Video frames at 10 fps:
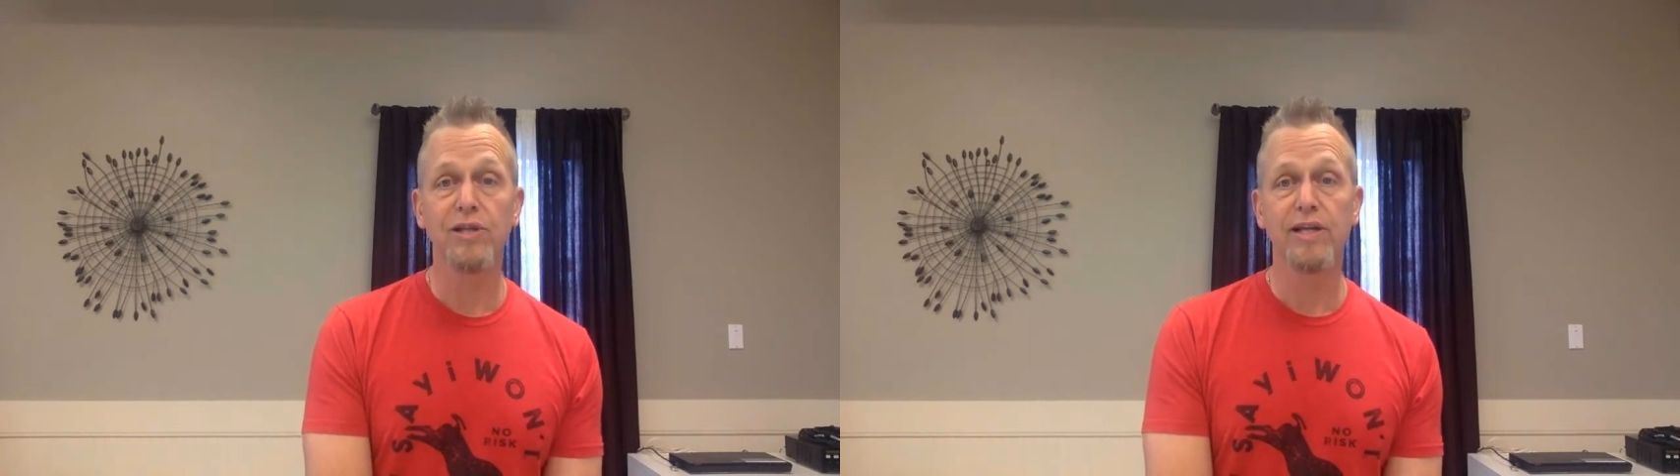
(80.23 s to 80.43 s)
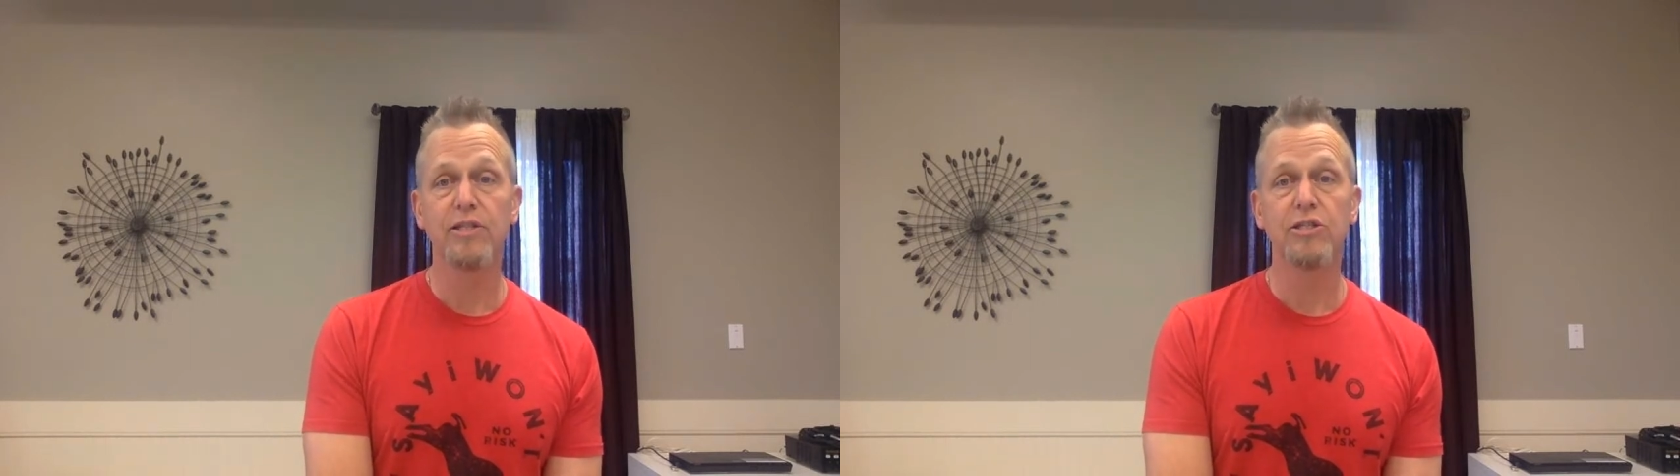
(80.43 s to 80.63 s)

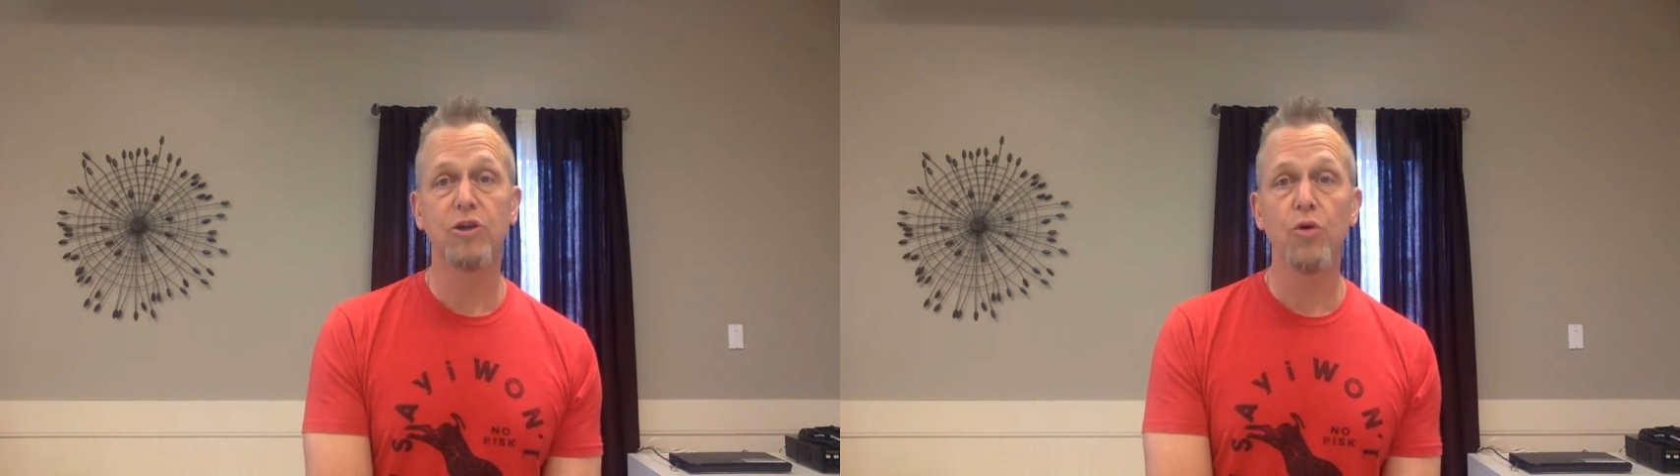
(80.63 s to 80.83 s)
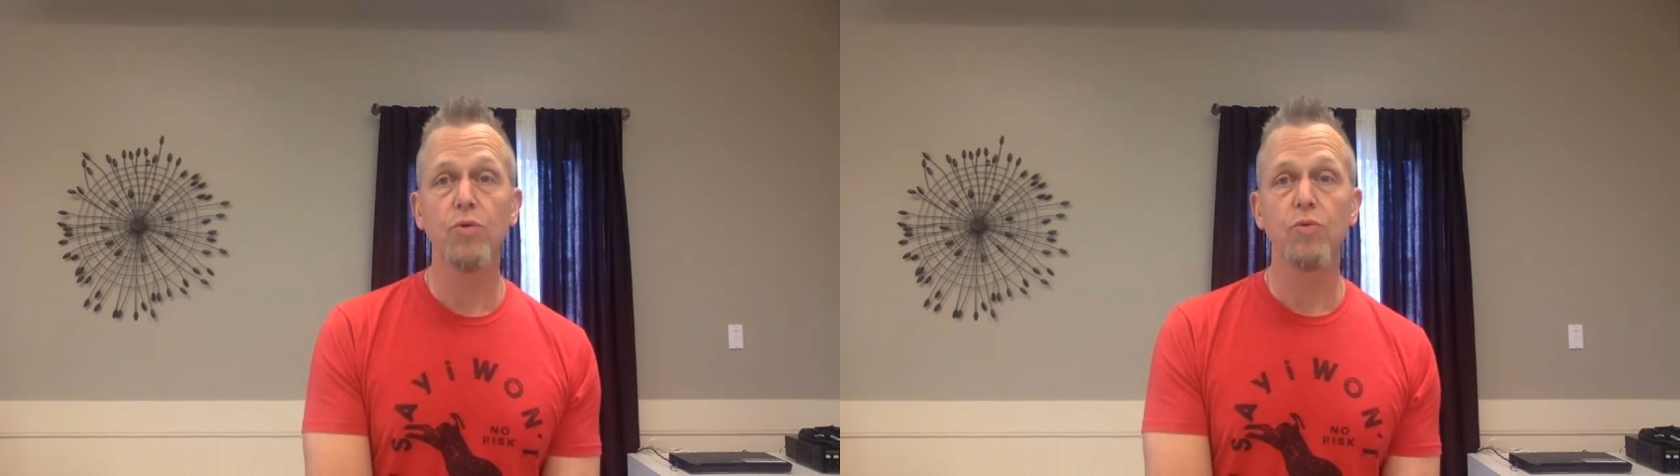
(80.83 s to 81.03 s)
let us
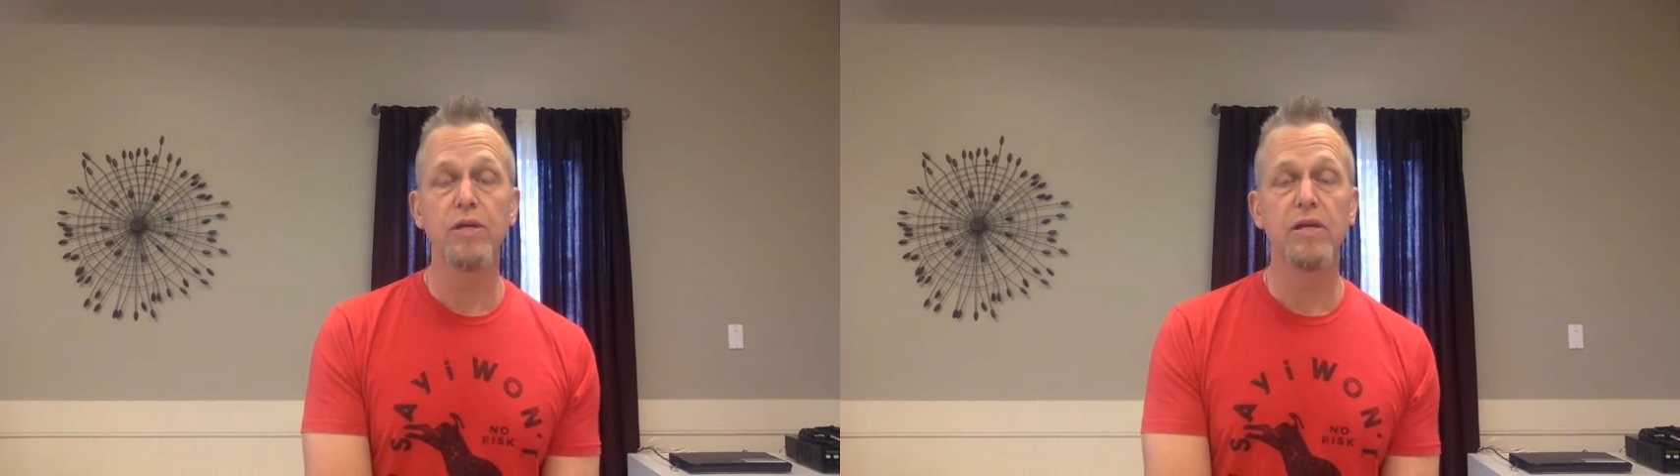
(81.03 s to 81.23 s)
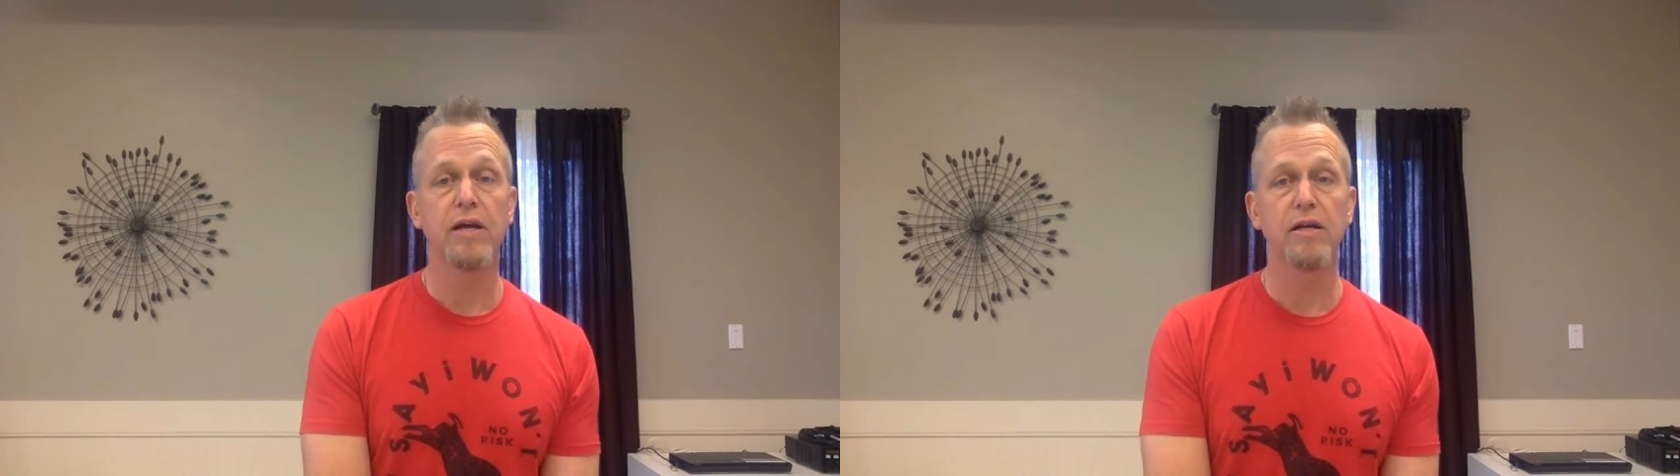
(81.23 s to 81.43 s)
know and we
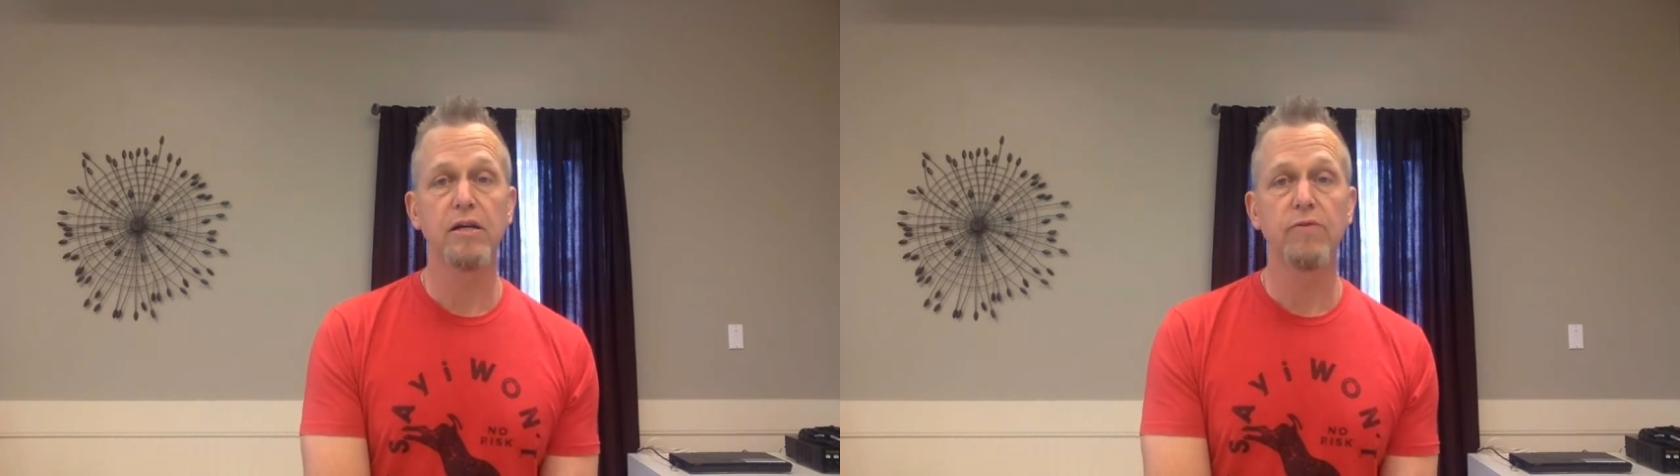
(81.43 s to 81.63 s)
can kind of